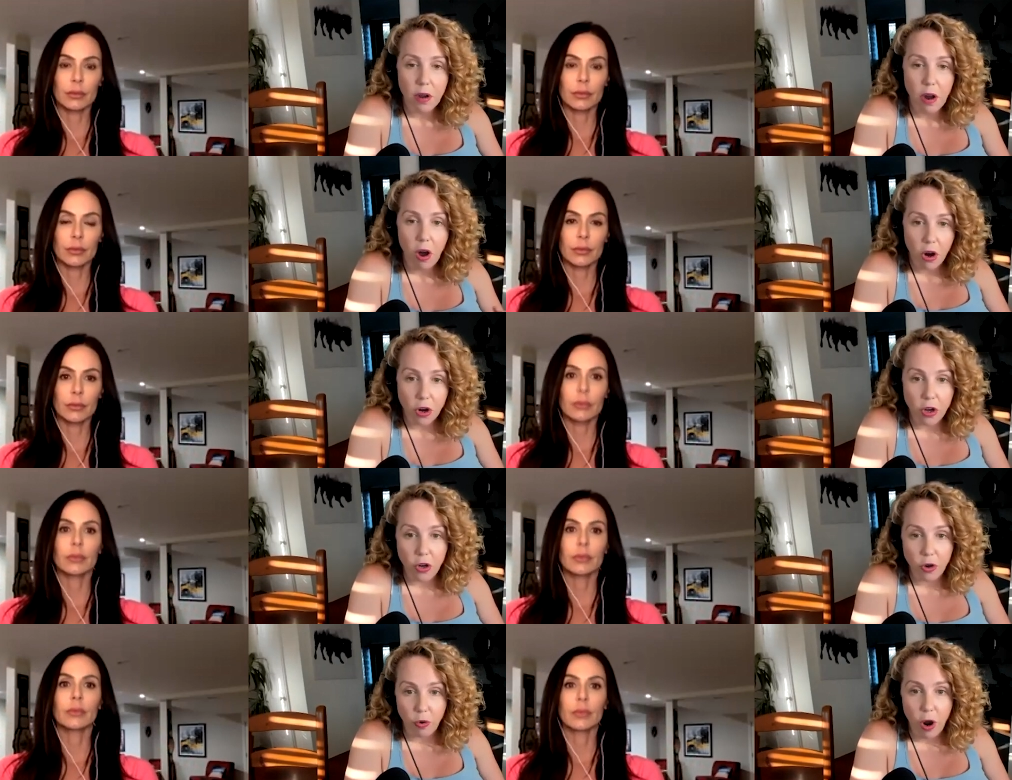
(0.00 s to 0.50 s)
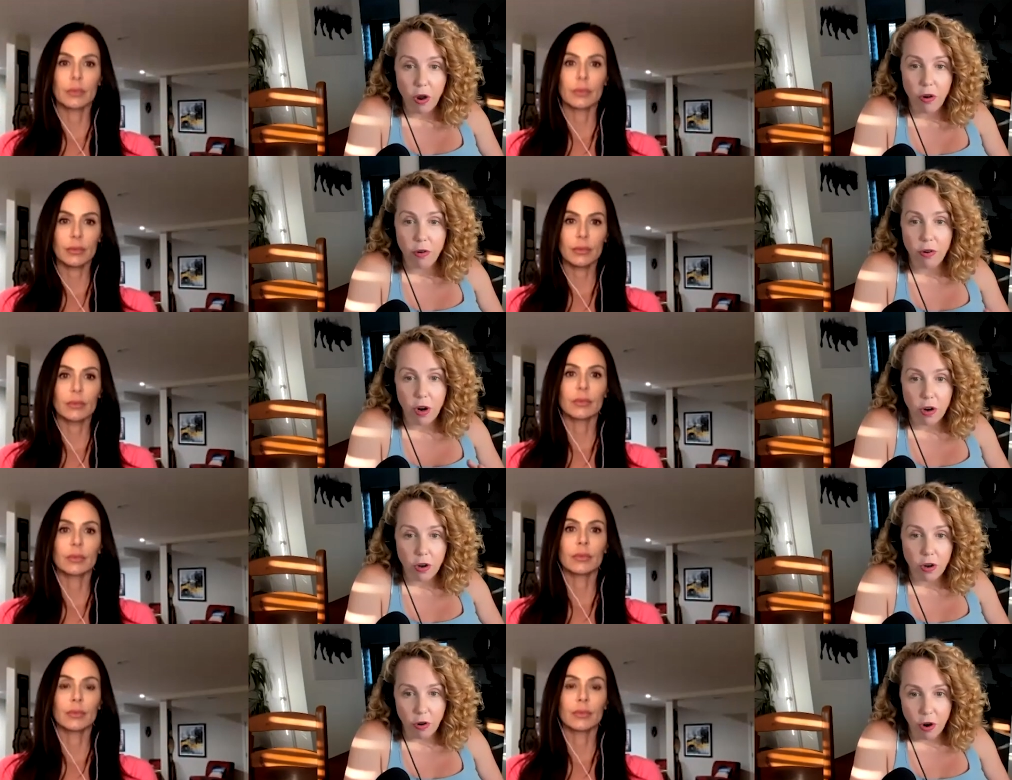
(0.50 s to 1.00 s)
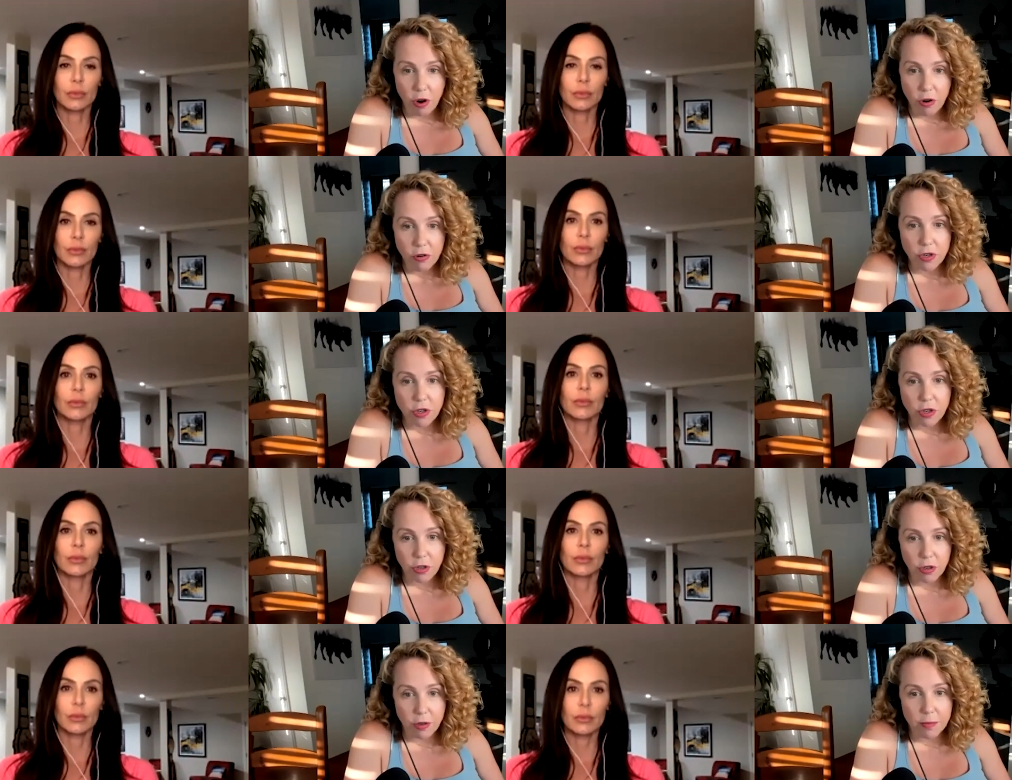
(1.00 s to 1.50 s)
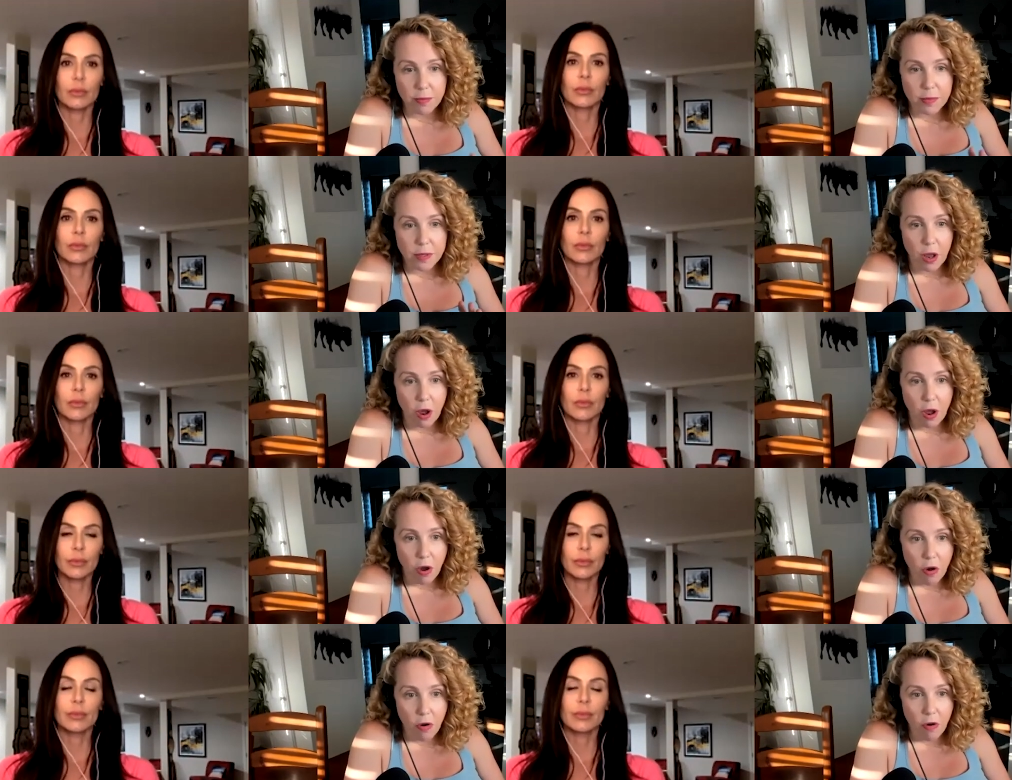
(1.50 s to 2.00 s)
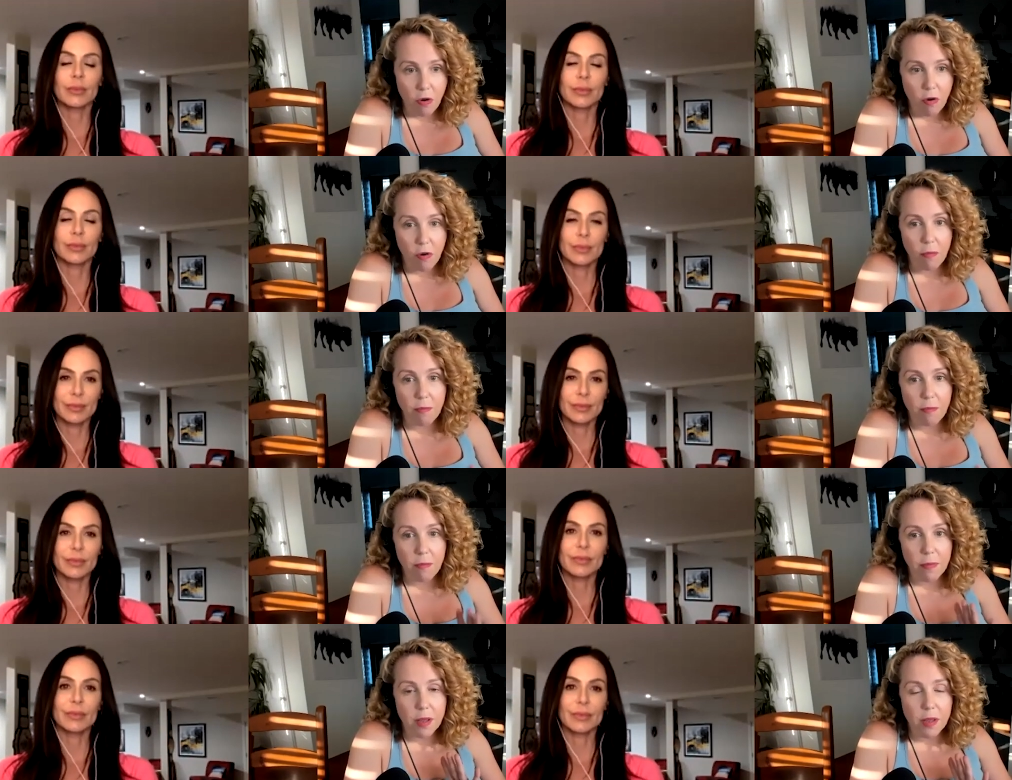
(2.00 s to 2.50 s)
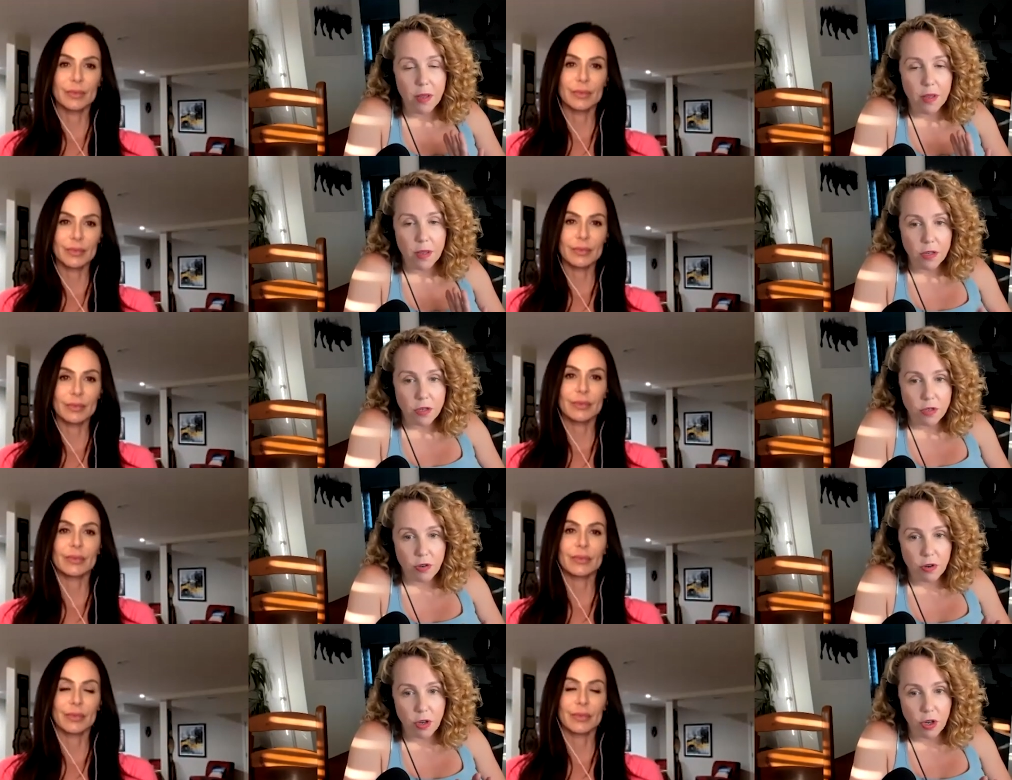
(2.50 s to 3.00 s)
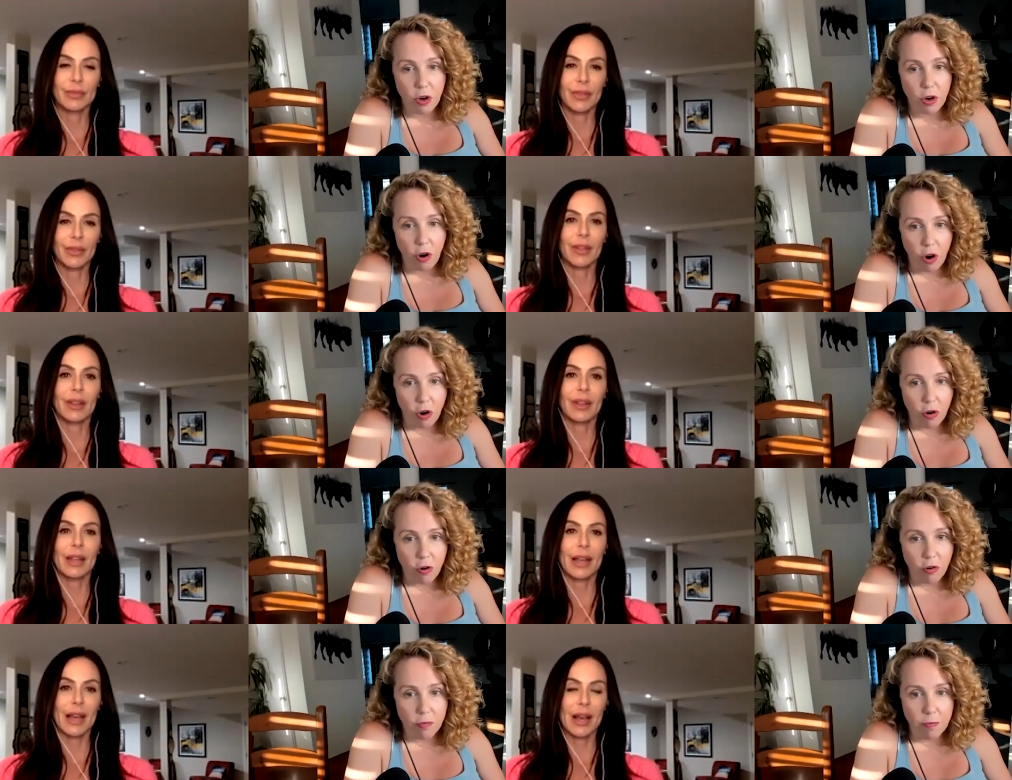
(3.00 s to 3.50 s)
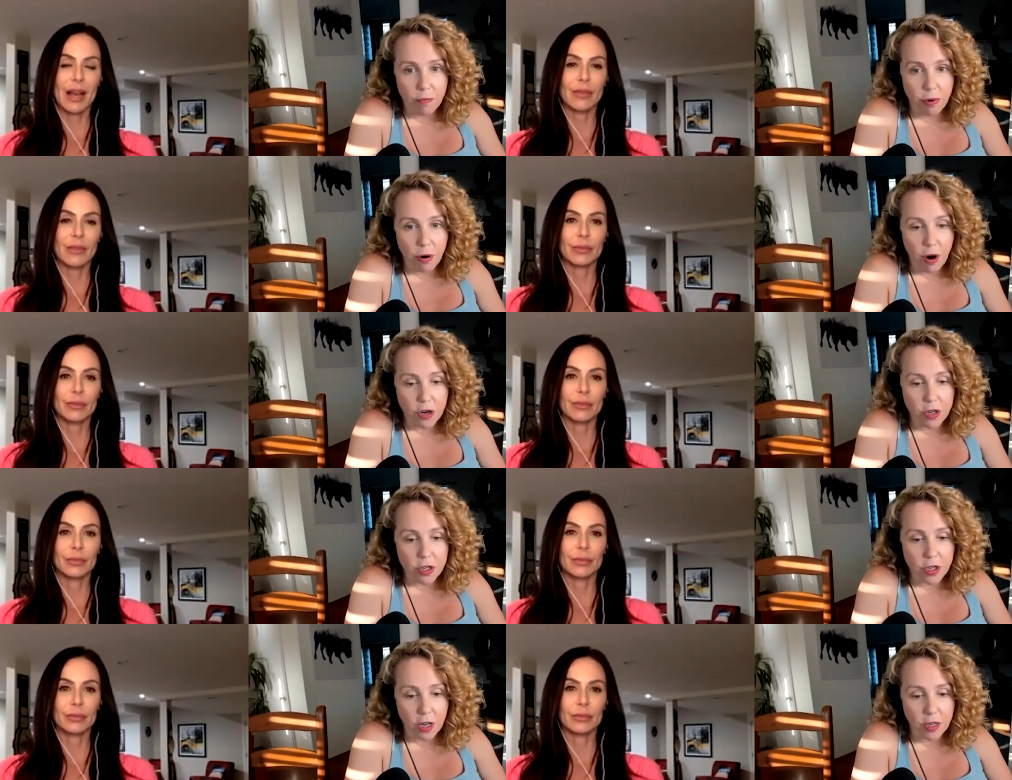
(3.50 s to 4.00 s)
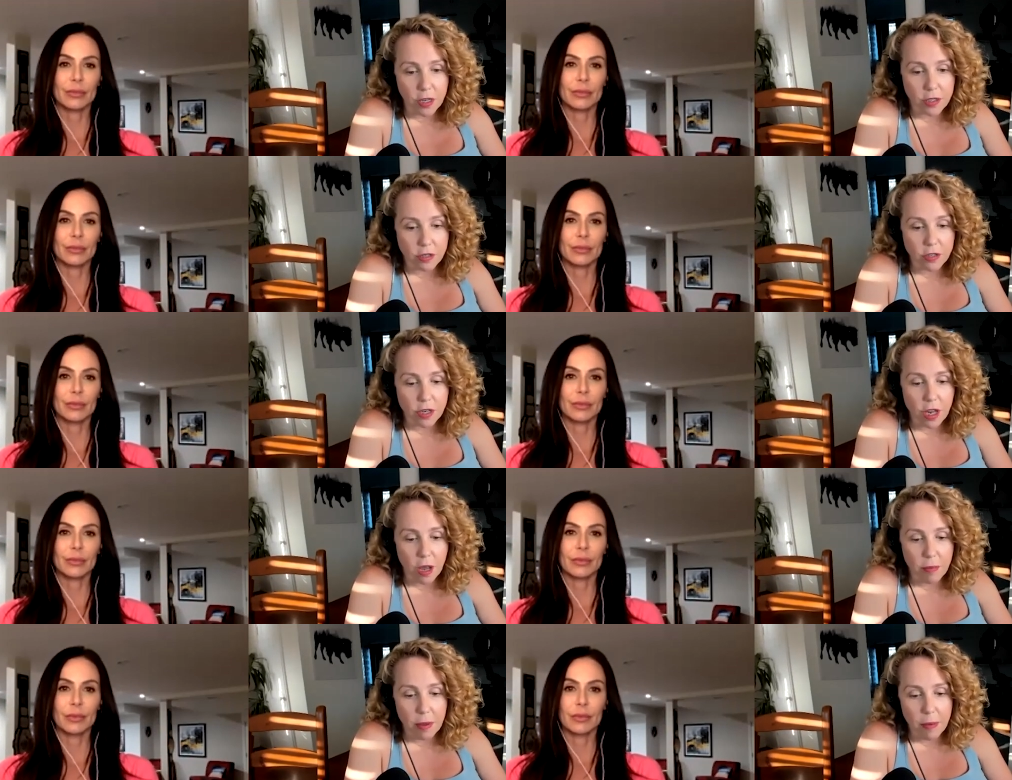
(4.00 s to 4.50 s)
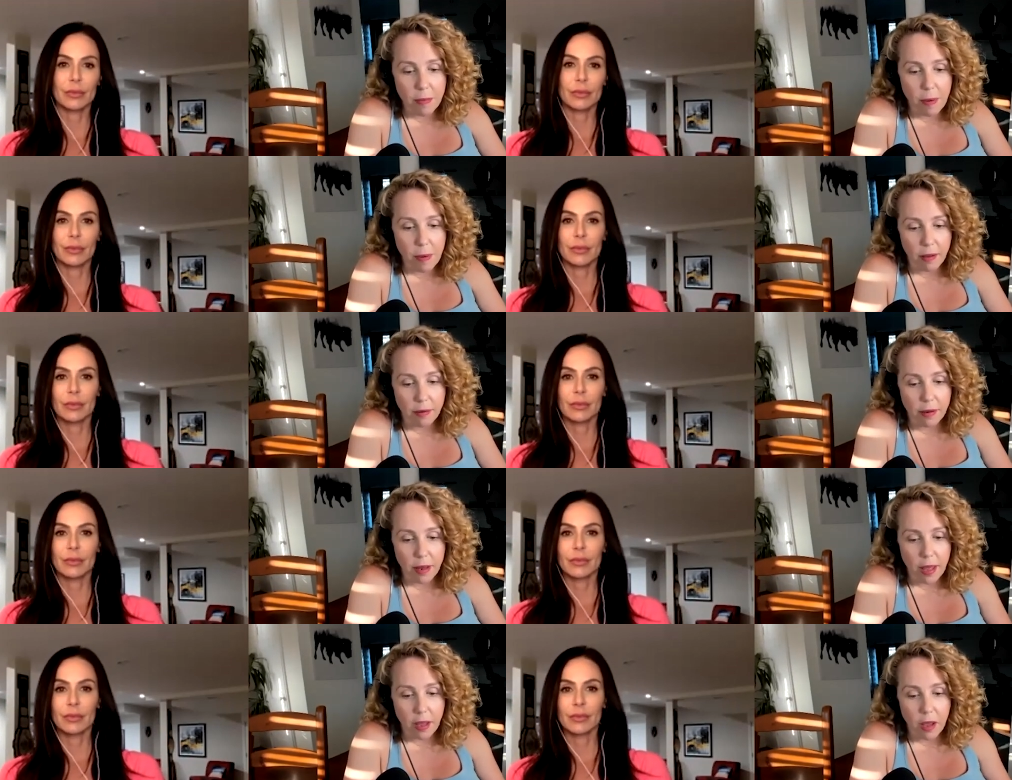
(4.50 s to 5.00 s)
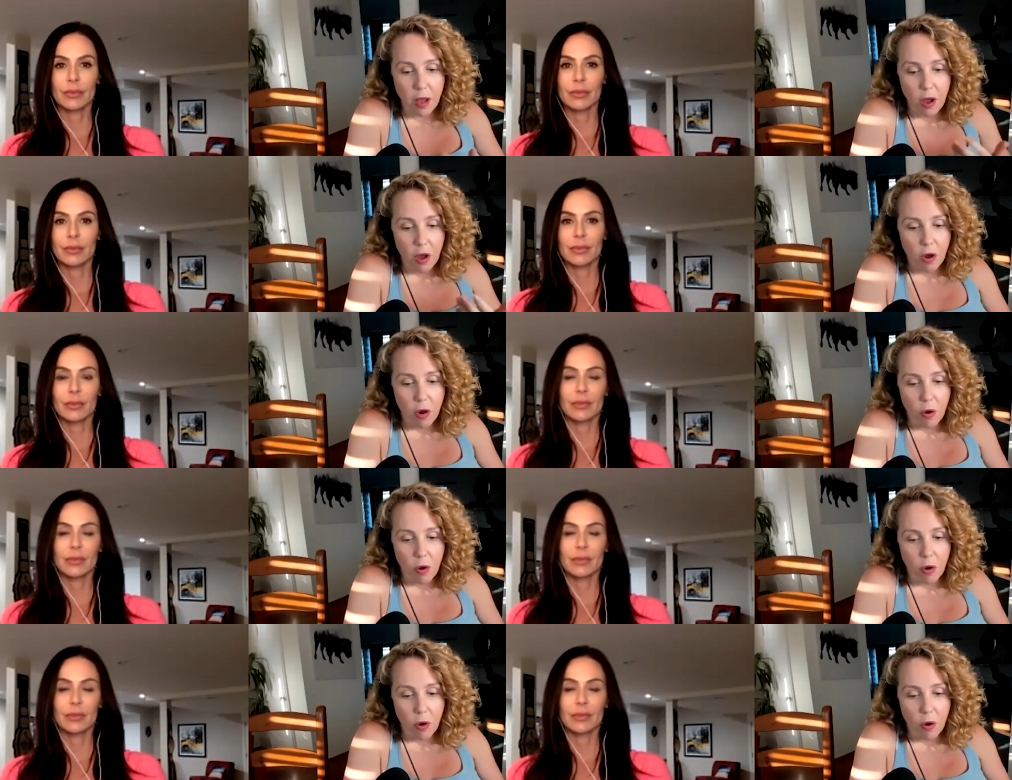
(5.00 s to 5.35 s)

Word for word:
Speaker 1: on your own on your own terms at home doing your own projects so tell me about like